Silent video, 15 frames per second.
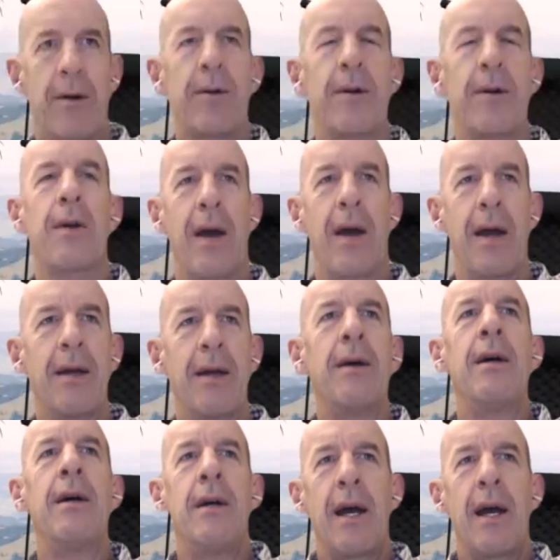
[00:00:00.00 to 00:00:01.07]
Okay.
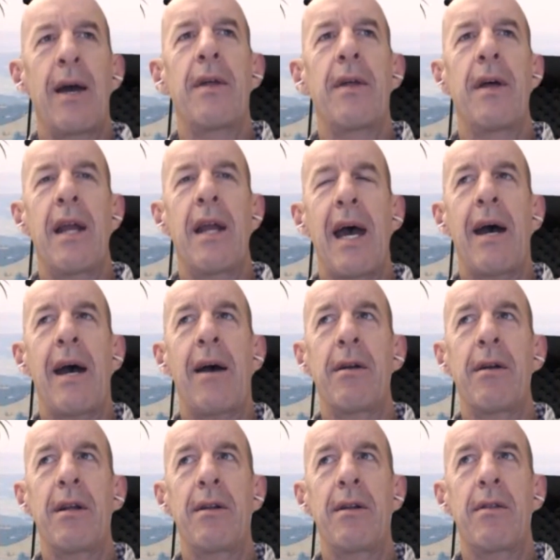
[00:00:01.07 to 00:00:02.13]
And then how
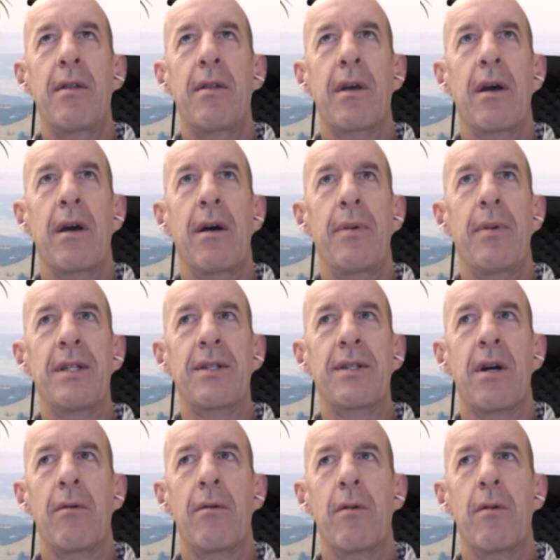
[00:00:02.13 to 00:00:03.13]
did the company start?